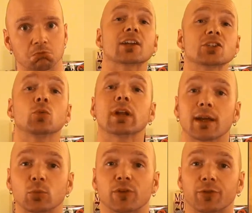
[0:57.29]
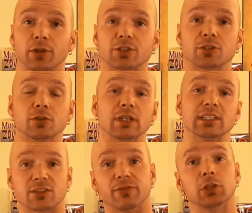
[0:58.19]
Actually, what I am referring to
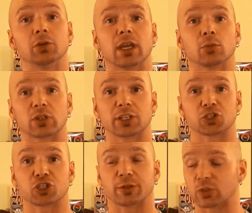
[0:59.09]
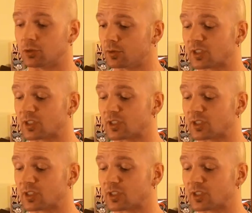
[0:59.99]
is the video game relationships you